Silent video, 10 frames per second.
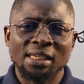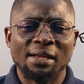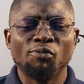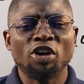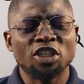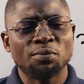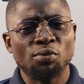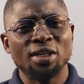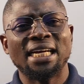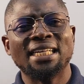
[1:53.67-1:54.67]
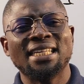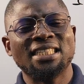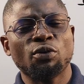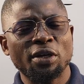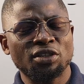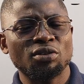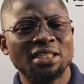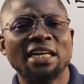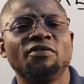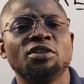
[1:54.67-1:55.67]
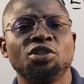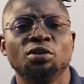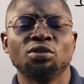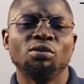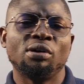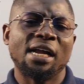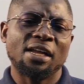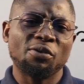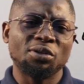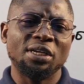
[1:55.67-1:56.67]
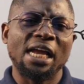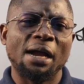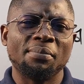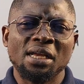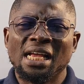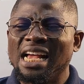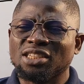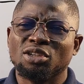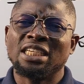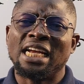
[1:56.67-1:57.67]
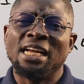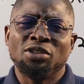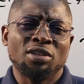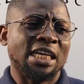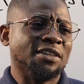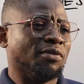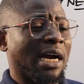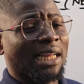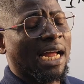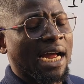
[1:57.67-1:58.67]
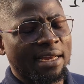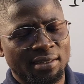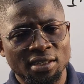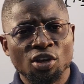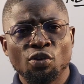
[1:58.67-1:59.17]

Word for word: Then what is more is that there's a question search feature. So I can go to the app and just search for alkynes.